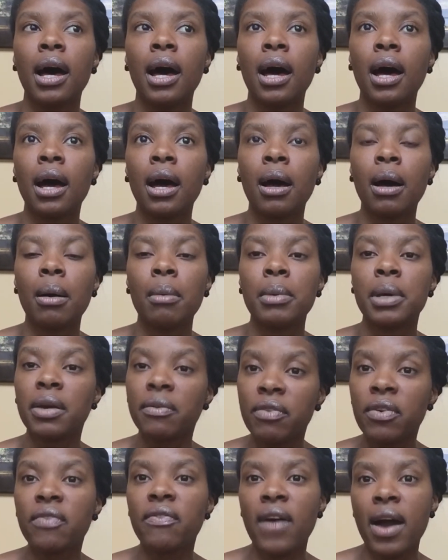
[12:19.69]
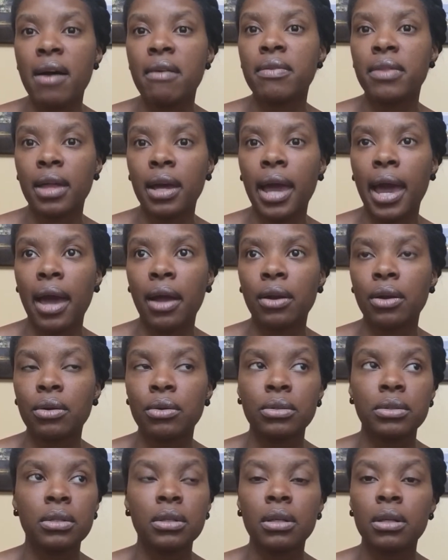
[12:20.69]
um, if you found the
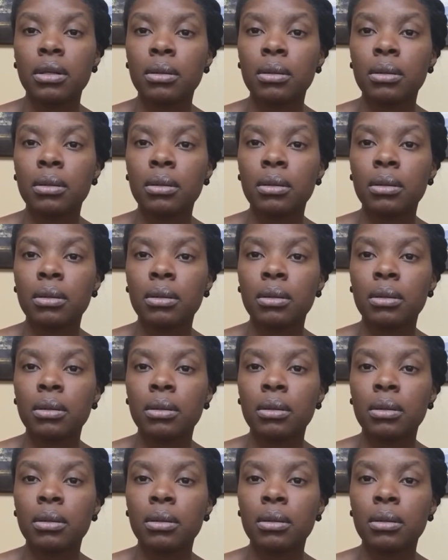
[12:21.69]
candles,